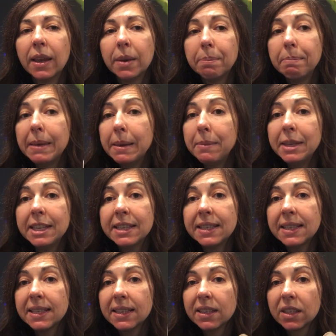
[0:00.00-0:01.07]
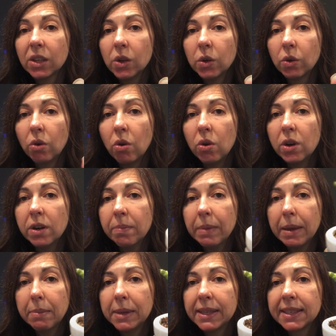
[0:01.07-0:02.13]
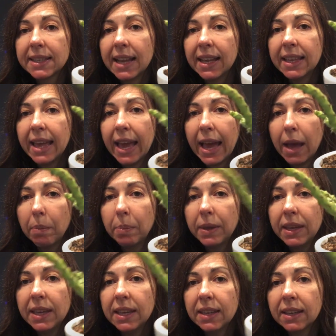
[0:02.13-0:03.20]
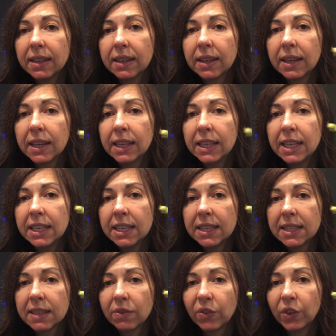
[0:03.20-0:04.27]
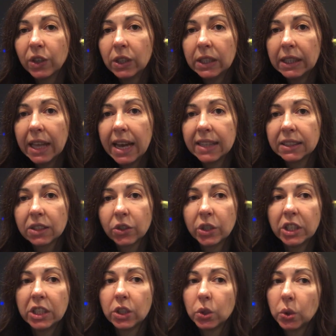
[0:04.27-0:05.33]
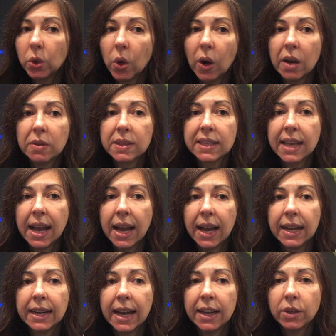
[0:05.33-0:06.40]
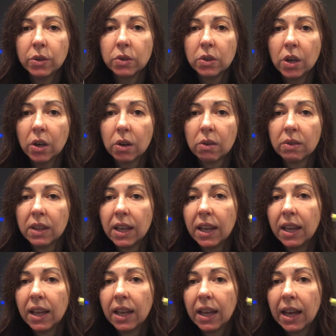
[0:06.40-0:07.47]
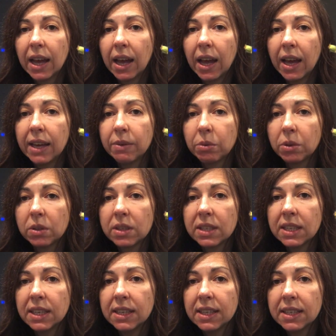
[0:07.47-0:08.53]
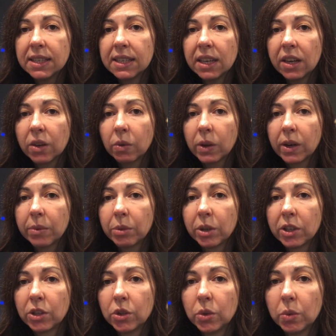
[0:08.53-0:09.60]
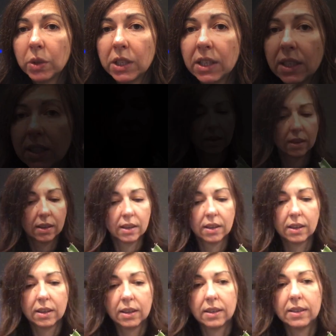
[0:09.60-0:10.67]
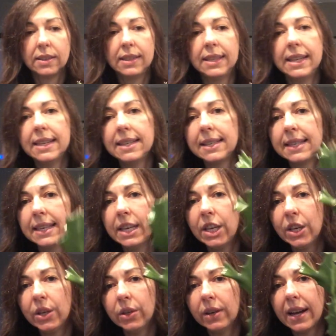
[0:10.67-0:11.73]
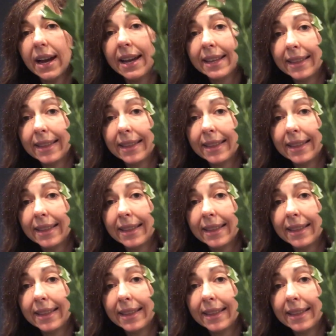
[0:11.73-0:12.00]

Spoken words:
Maybe this is a slow grower, maybe it's not happy, it needed some fertilizer, needed to go outside, I don't know. I will see this year what I'm gonna do with it. This here, I